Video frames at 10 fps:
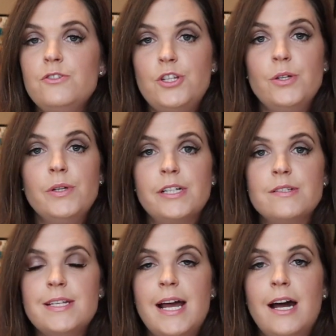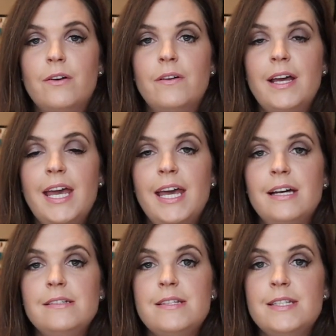2 years now,
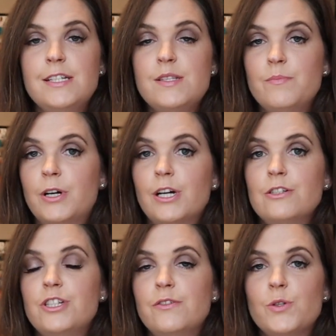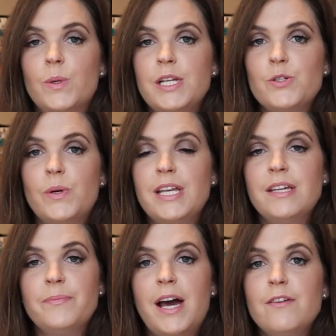and since March of
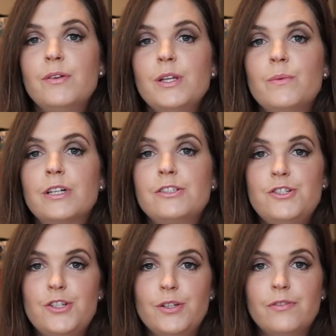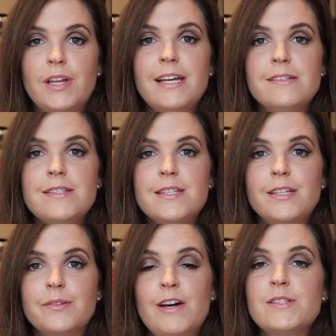2020, I've only worked 2 flights.
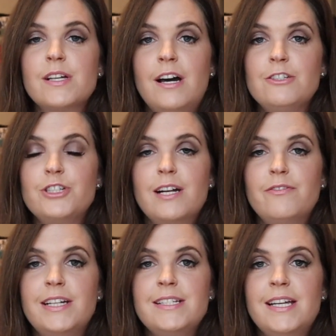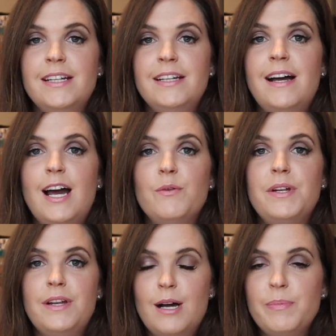If I was a contract flight attendant, I
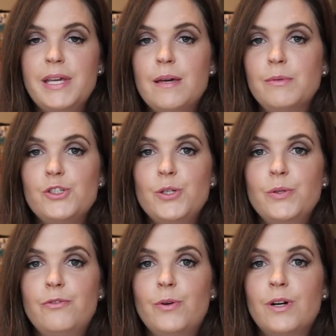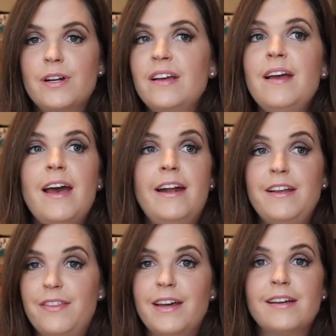would not be able to afford
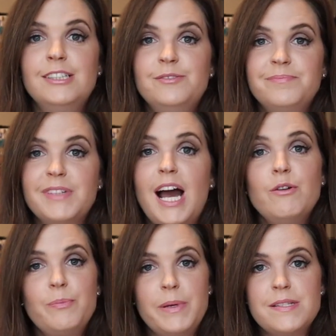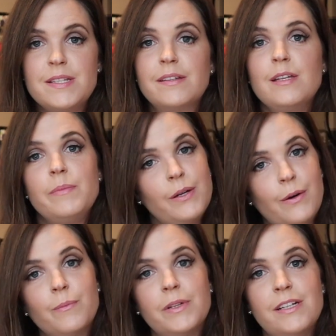anything. I would basically be
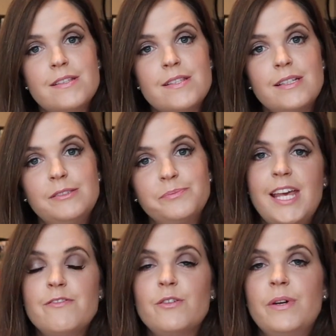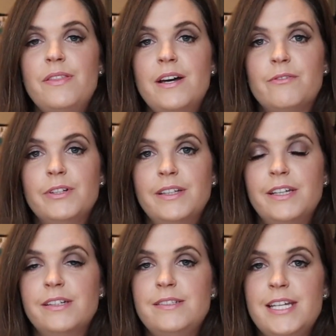homeless. Even with that really
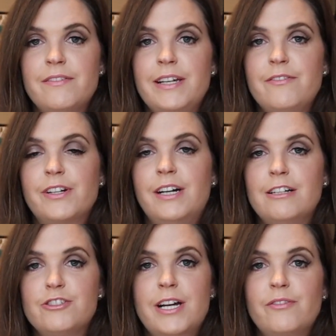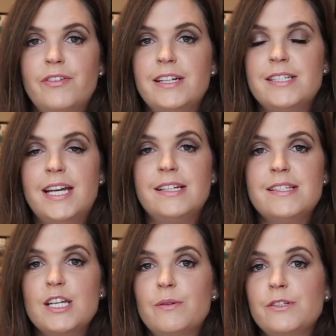good day rate for contract flight
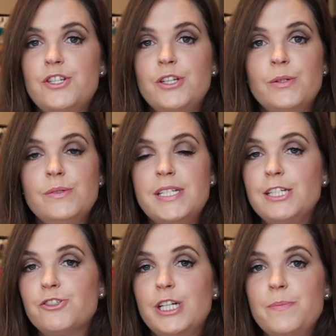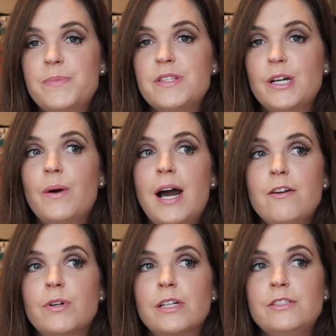attendants. They were 2 day trips, so
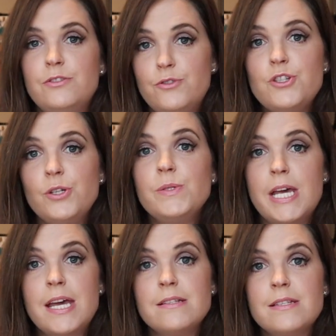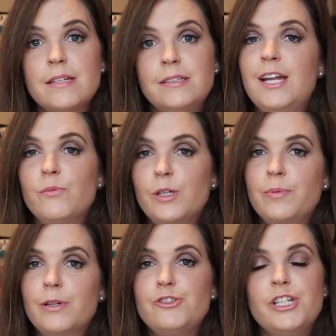I've worked 2 days, and we're
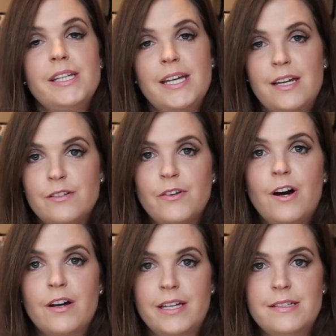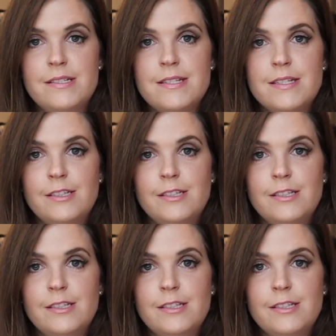approaching the end of August.